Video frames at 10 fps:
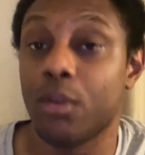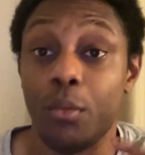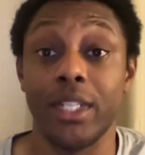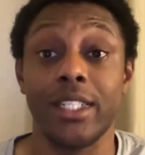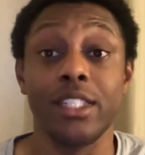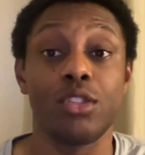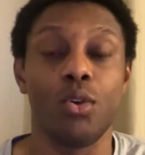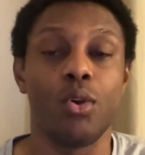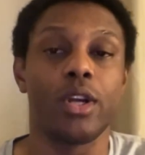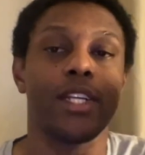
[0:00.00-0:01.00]
with
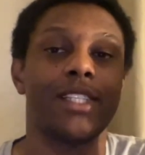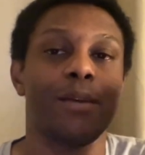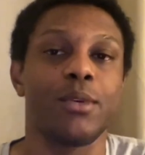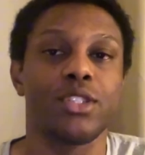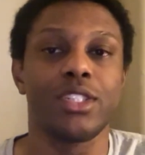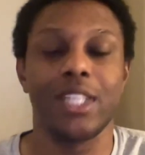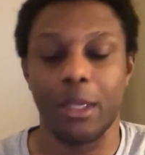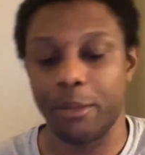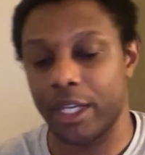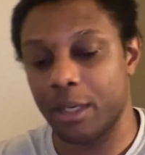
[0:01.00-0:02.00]
Discord is I want you to
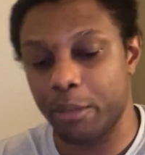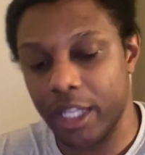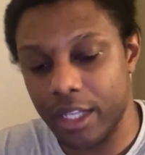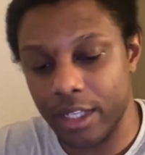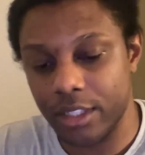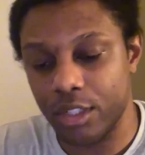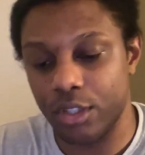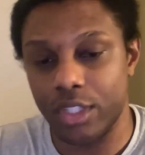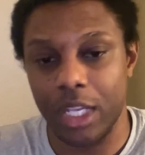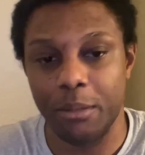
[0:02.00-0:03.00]
type in Pika. So
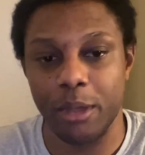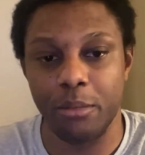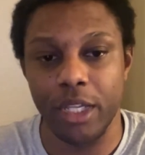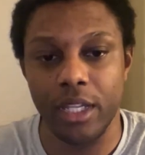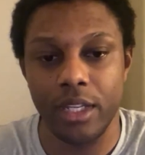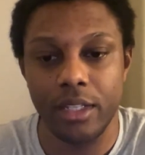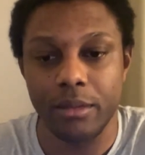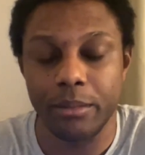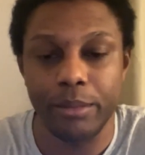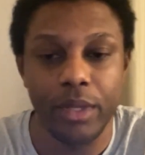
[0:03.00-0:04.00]
you type in Pika,
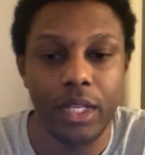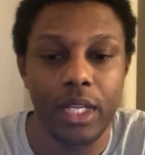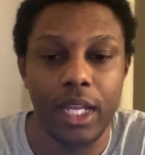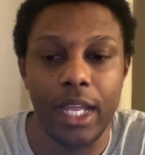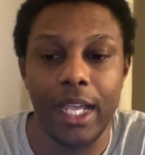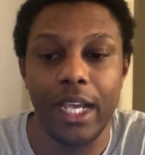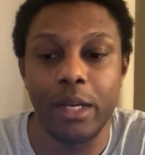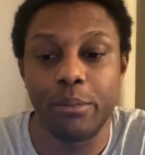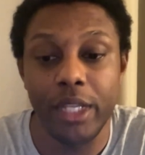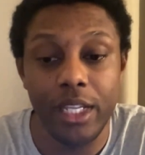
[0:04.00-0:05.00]

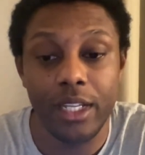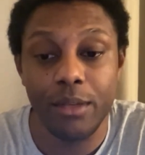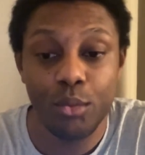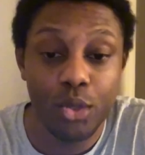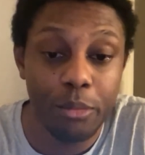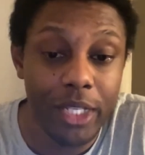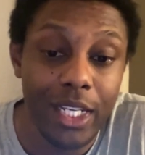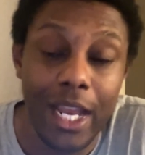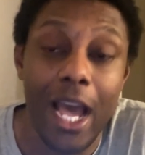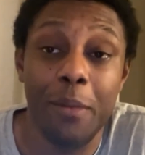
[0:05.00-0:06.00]
and Pika will be
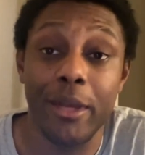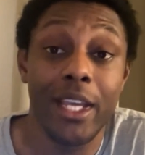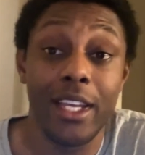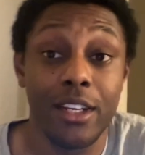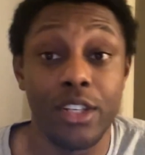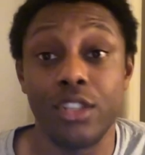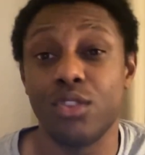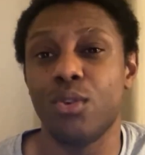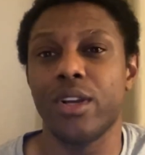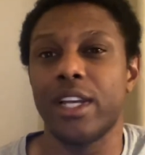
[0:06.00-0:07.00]
an app in
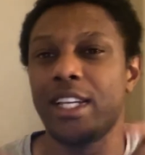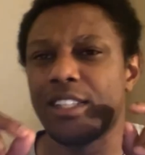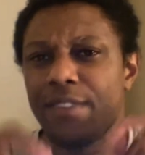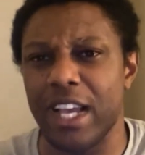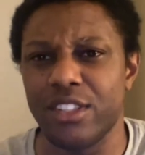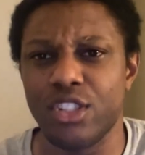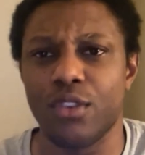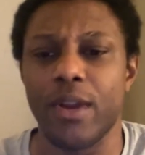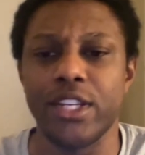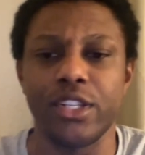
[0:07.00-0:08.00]
Discord, and it's faster
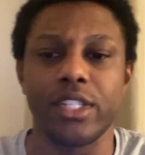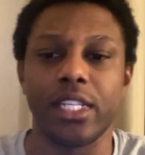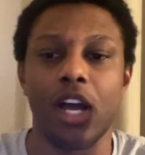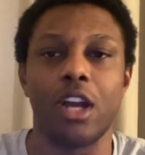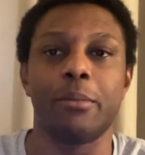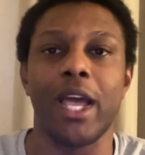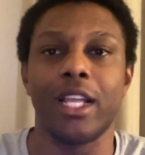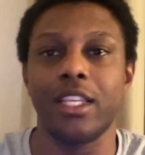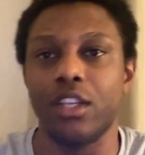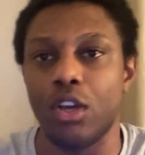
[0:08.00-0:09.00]
generations and
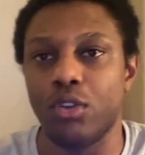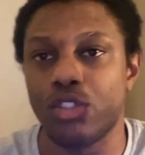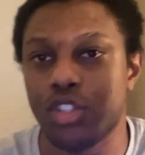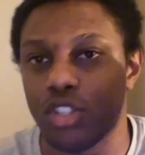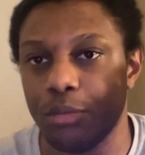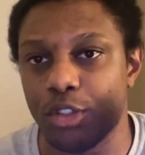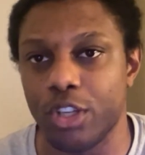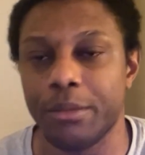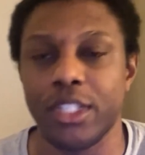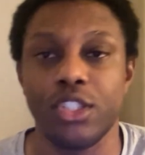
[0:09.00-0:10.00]
automatically knows your
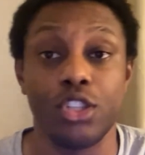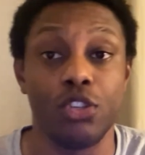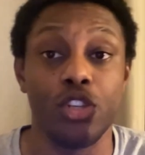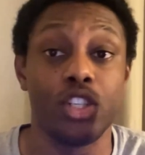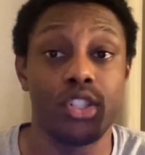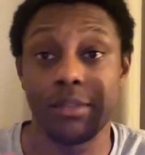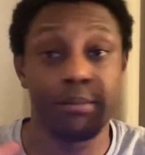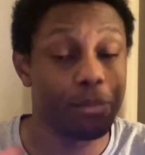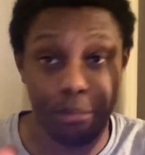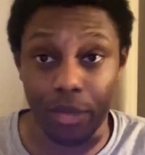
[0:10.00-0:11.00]
subscription. So you could just
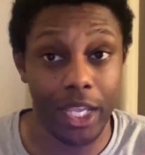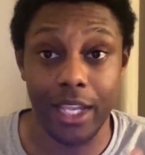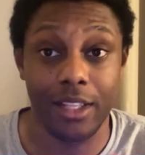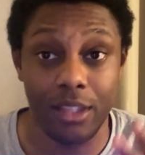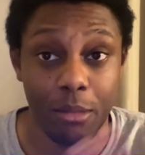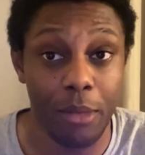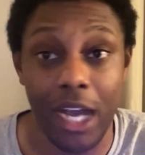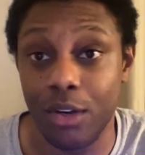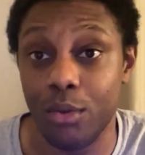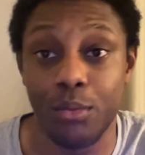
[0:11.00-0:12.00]
pick the
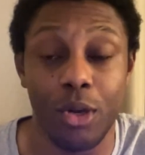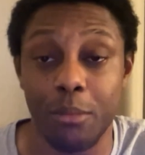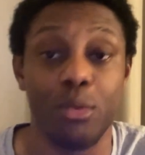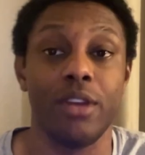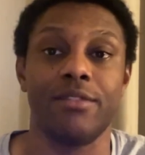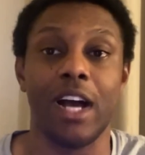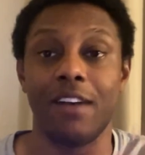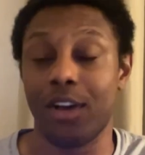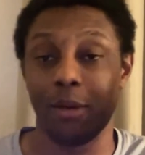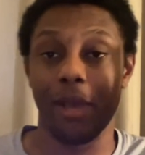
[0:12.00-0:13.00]
model 1.5
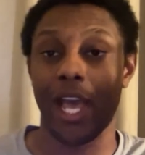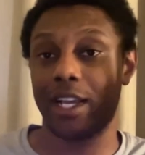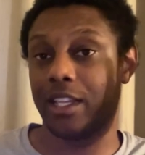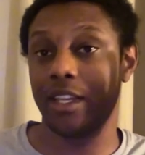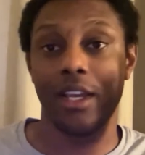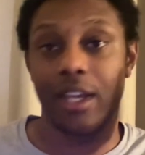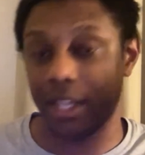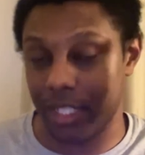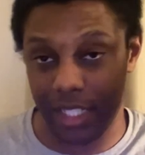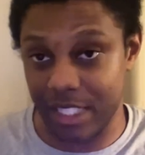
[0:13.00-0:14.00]
automatically.
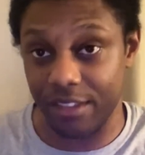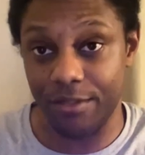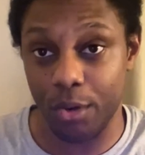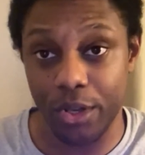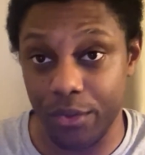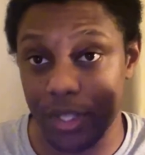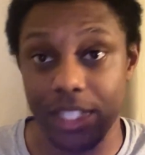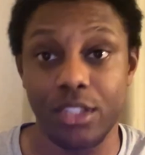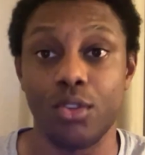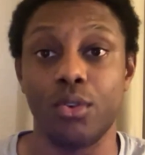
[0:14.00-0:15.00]
It does it for you in
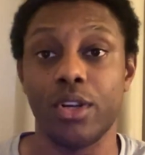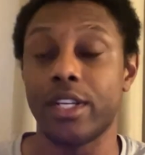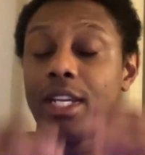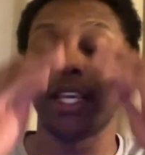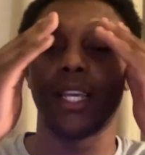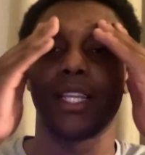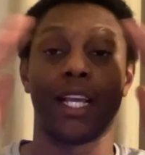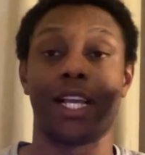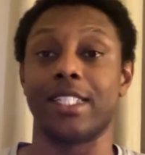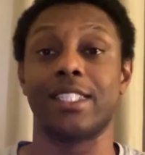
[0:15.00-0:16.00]
Discord,
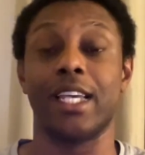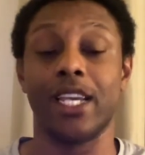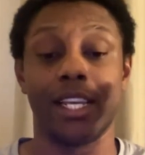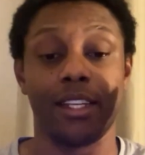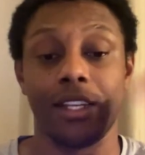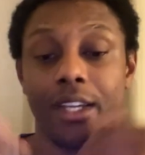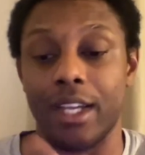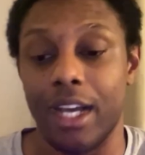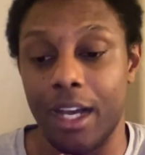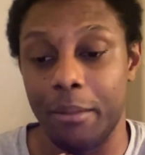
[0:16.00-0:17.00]
like I said,
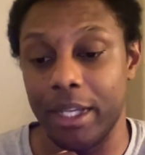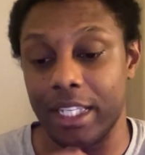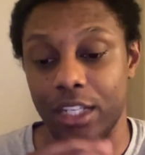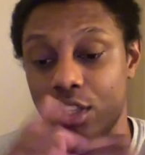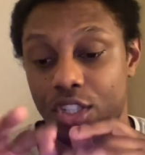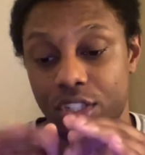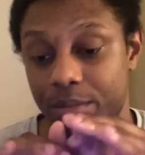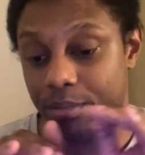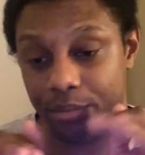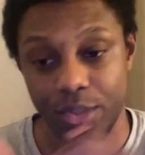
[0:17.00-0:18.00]
and then you could
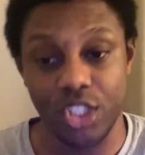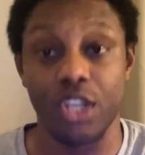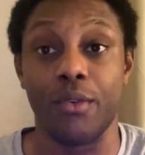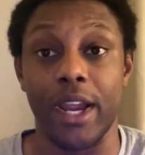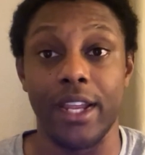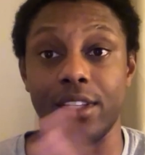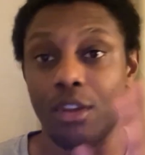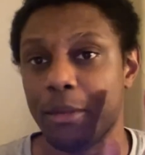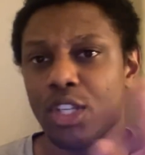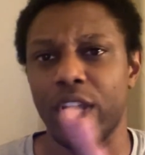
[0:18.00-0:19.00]
just generate. So
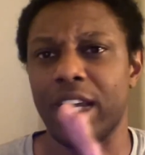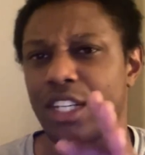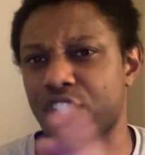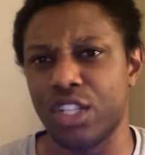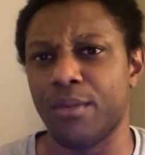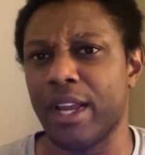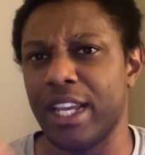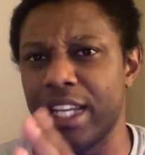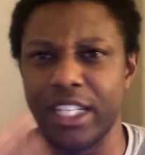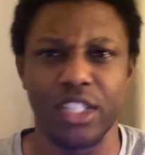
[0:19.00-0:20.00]
I'm gonna show you how to
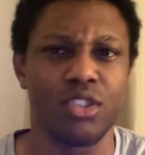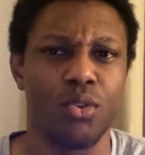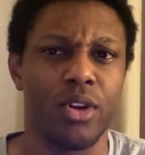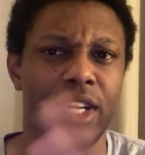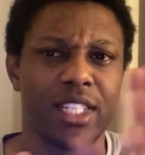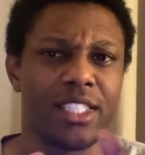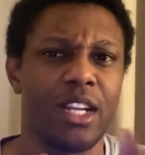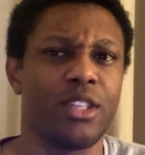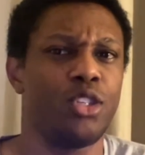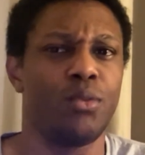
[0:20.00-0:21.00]
generate in Discord because
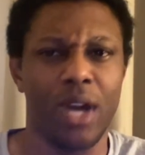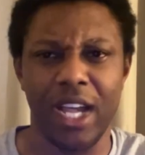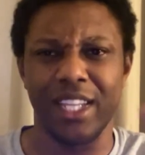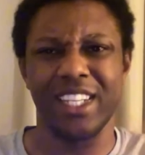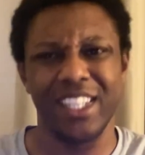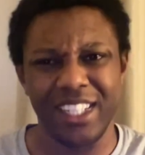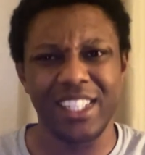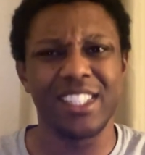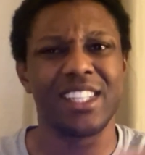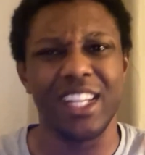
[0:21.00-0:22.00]
their UI
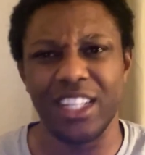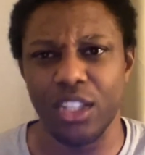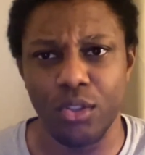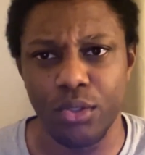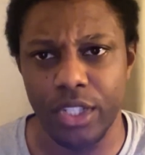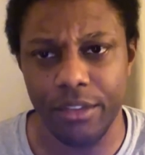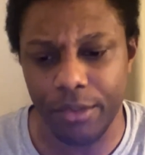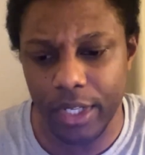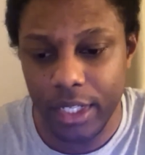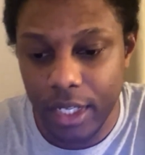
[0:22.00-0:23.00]
is a little different.